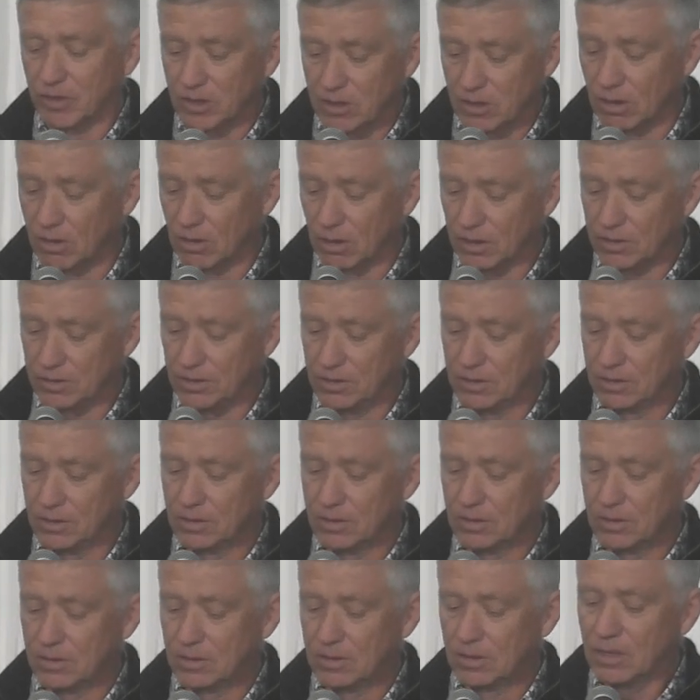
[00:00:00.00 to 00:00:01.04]
God.
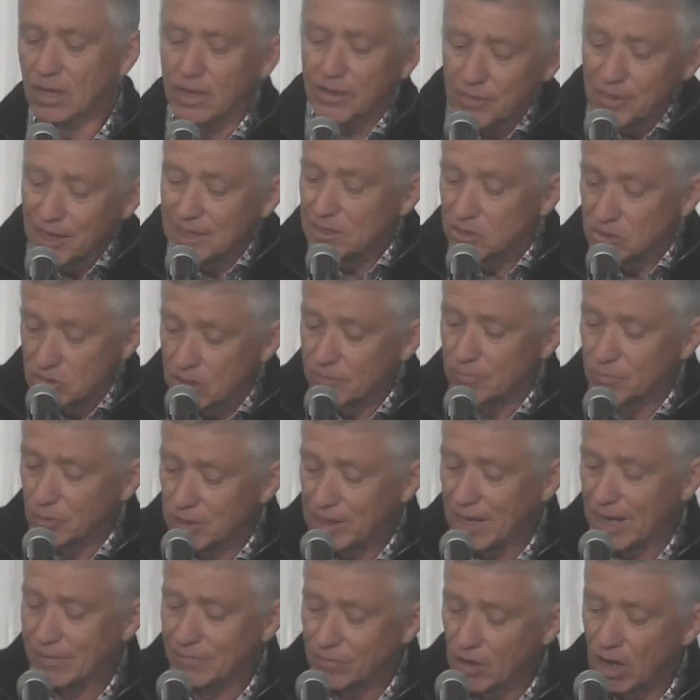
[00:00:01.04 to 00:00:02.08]
Uh, that is, if we
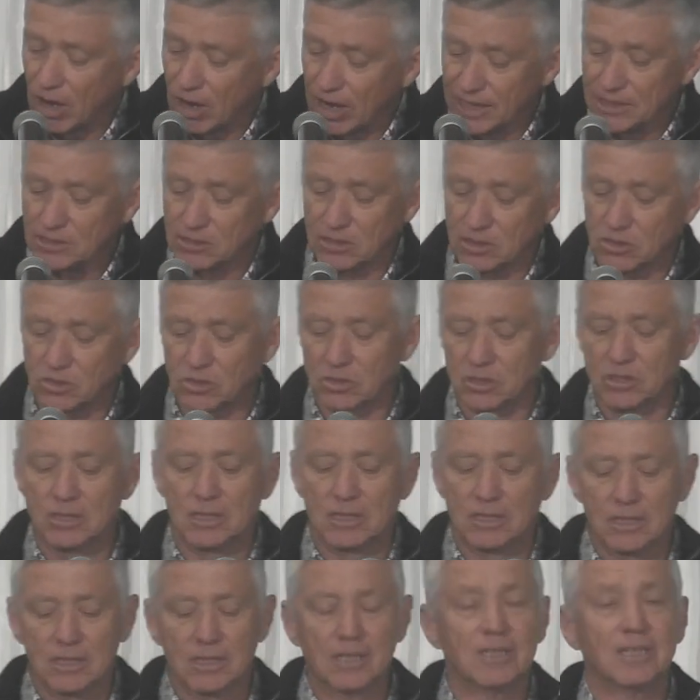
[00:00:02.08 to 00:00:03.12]
have eyes to
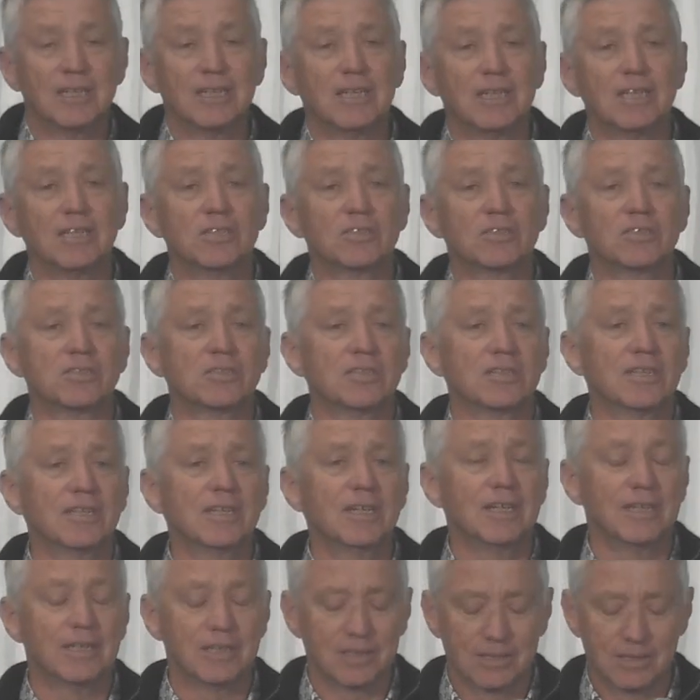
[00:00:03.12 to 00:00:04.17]
see and ears to
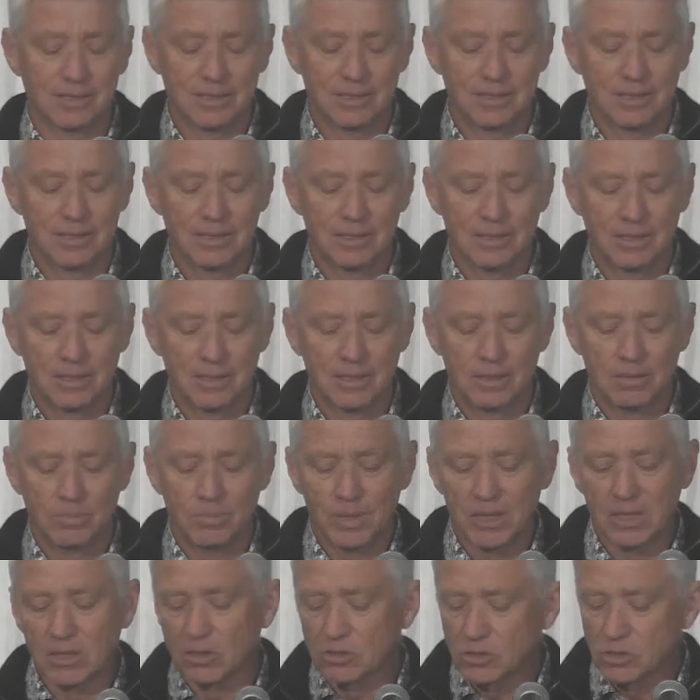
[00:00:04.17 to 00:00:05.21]
hear.
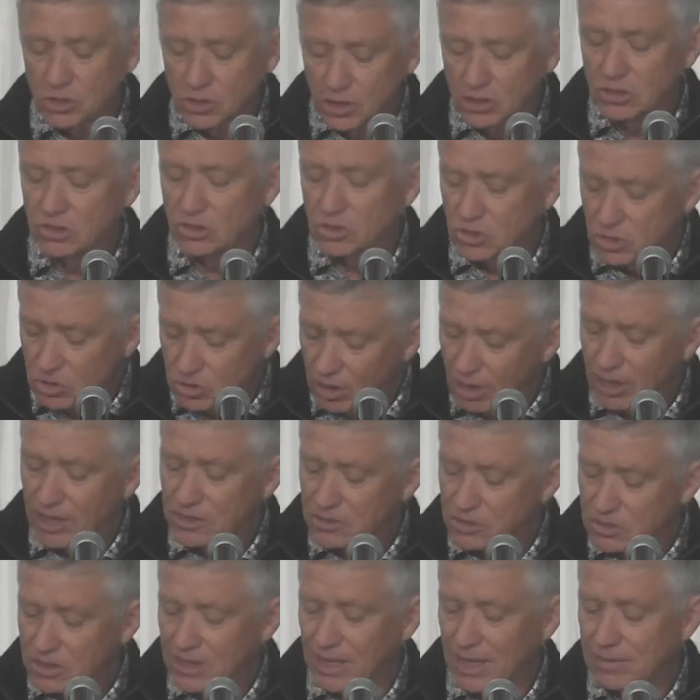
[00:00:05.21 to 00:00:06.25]
Because Jesus
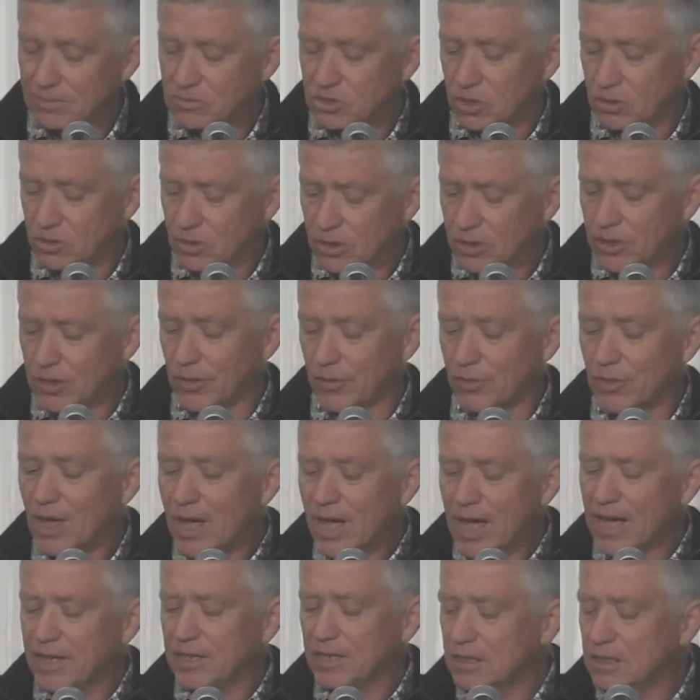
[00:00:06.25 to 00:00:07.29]
Christ came to earth,
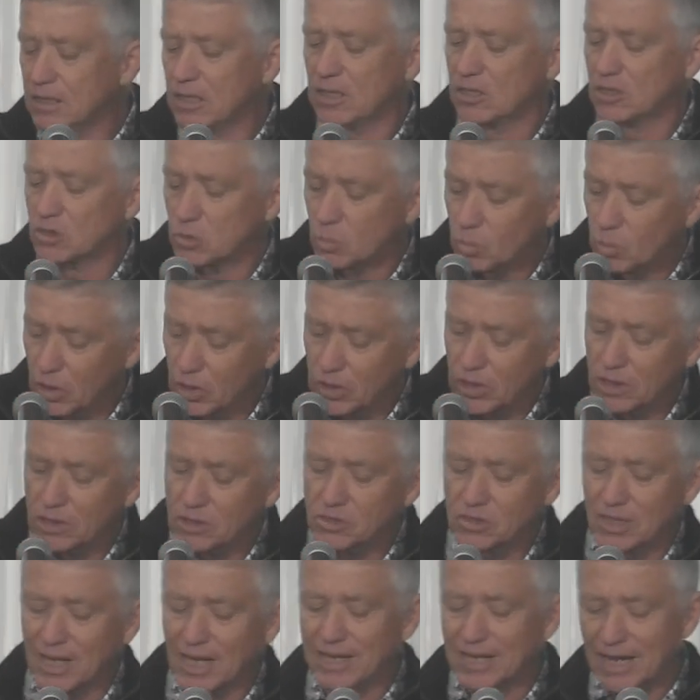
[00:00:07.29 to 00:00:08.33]
and in his
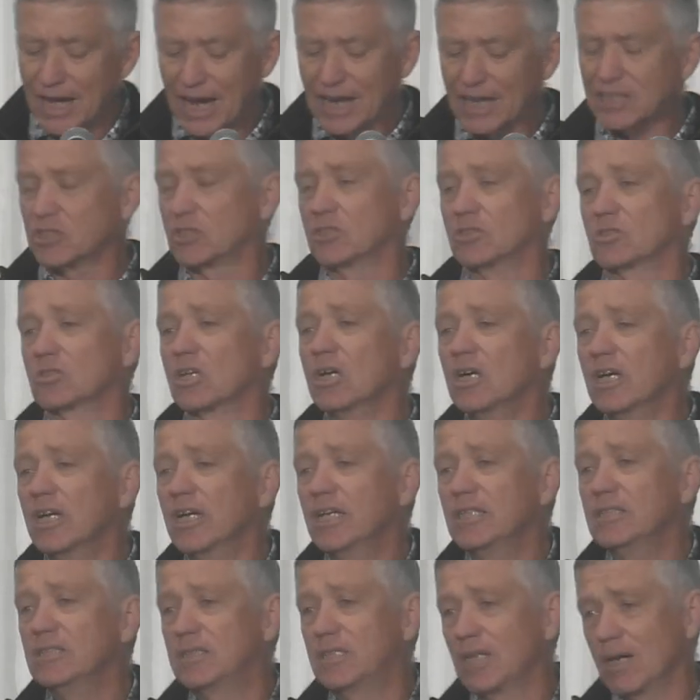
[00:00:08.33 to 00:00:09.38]
words and actions, he
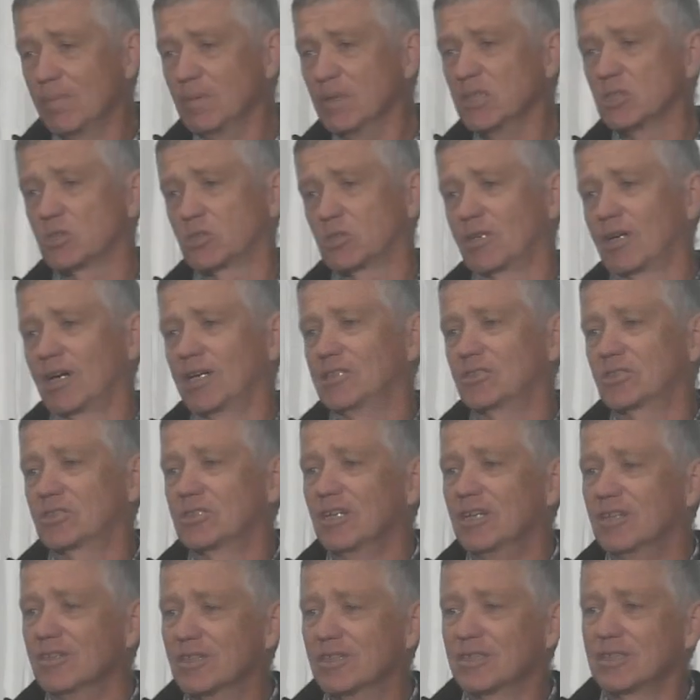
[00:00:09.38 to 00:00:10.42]
demonstrates
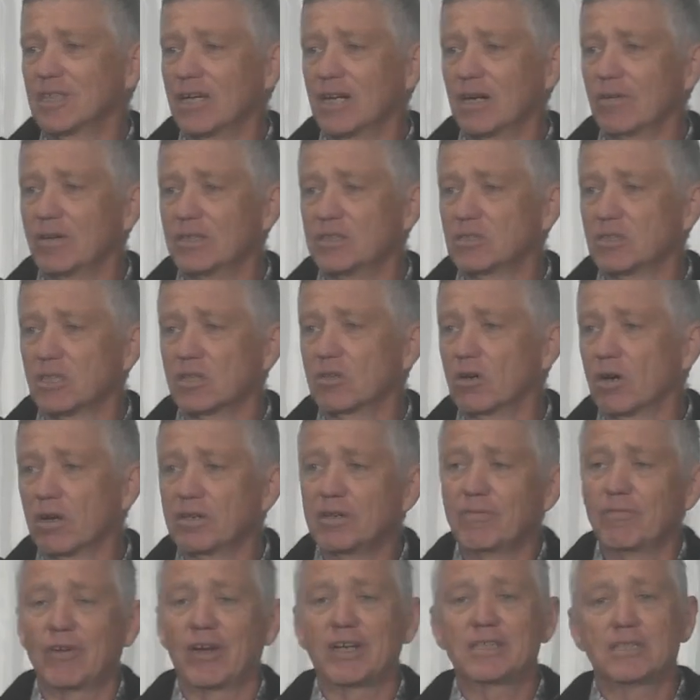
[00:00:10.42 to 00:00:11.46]
that there is a God.
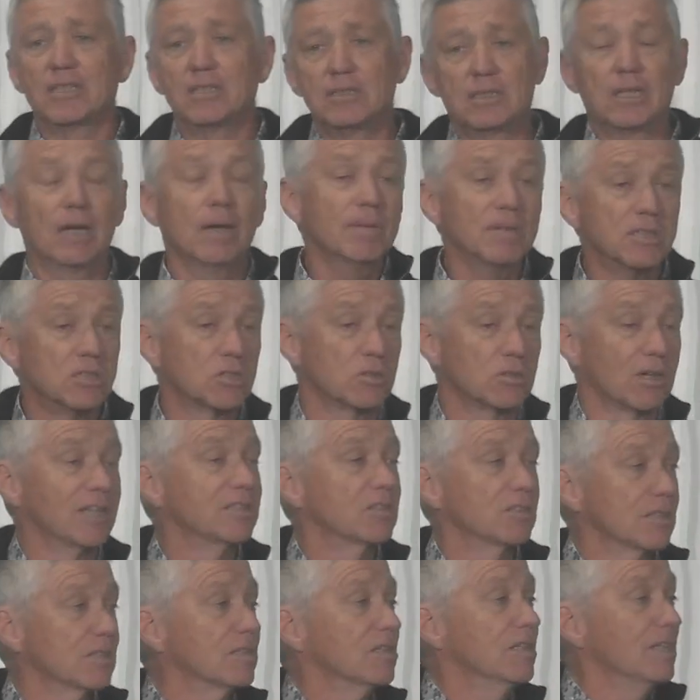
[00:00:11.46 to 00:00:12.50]
In fact, he demonstrates
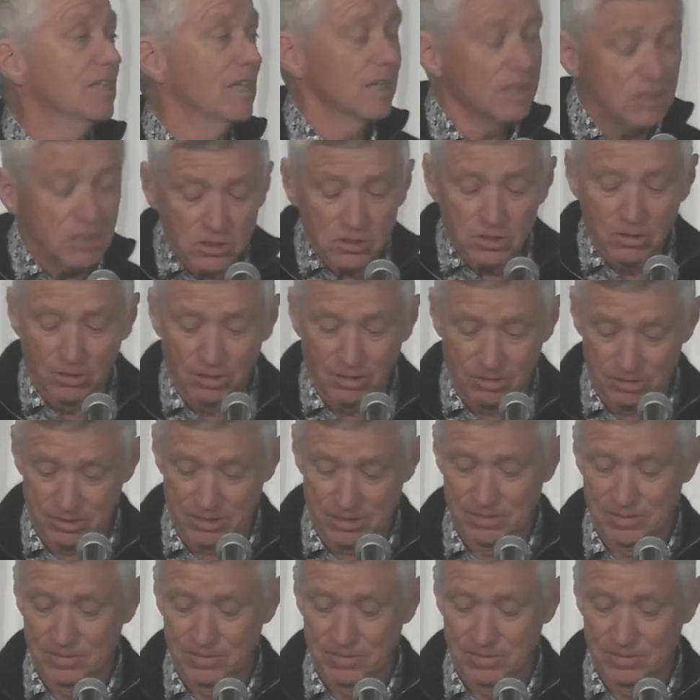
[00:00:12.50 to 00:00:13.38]
that he is God.